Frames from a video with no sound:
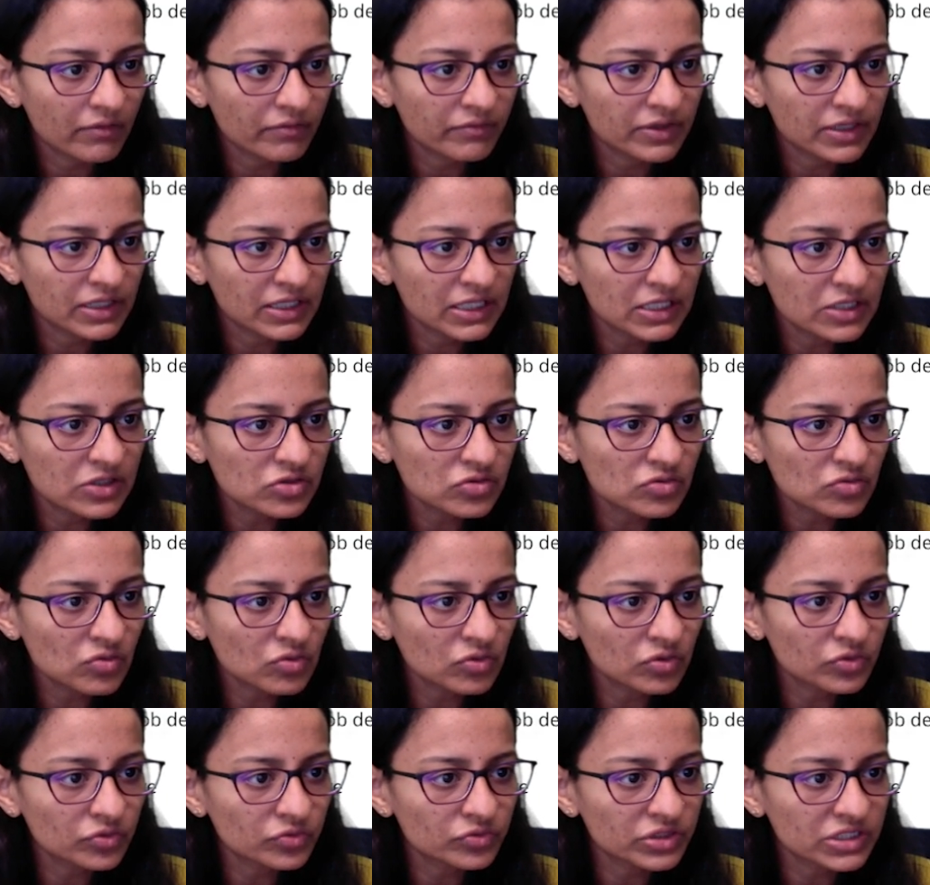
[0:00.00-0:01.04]
we need to
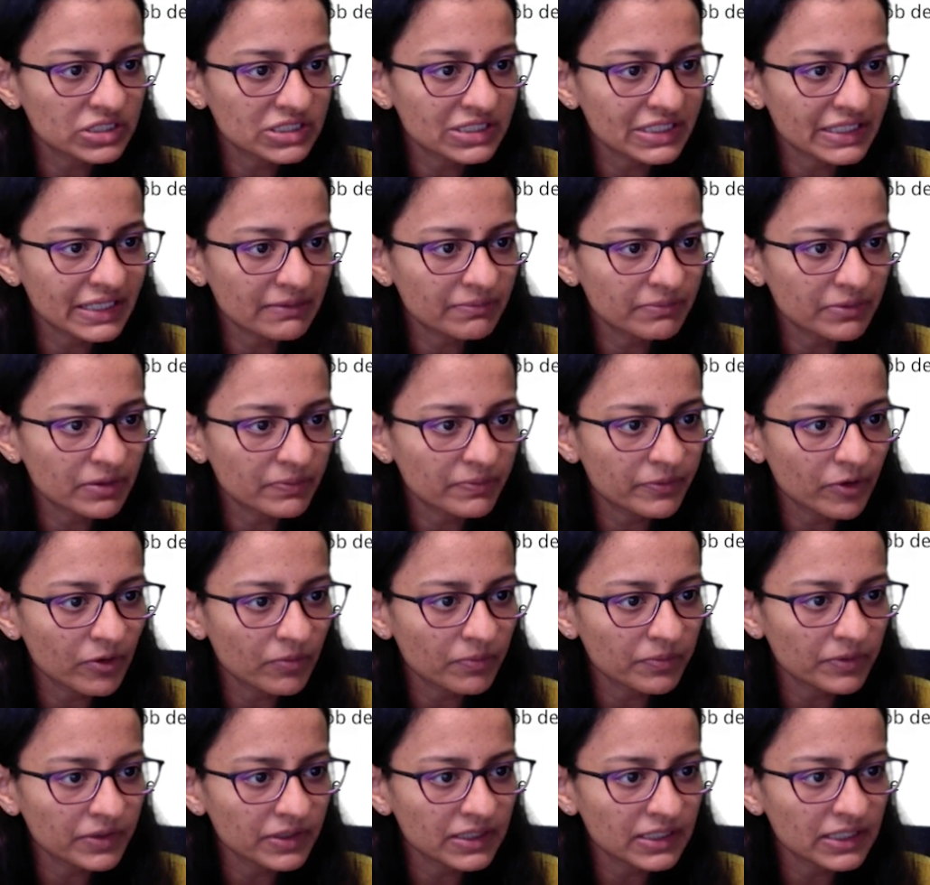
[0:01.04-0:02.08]
go to this label
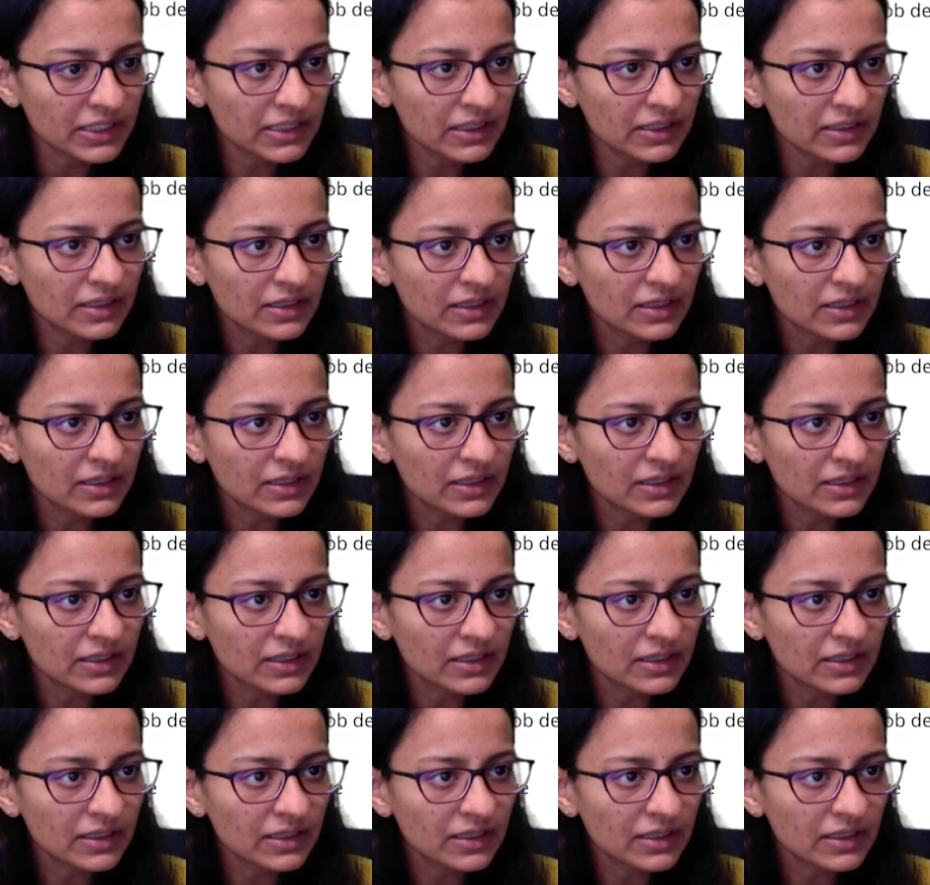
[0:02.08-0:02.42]
property,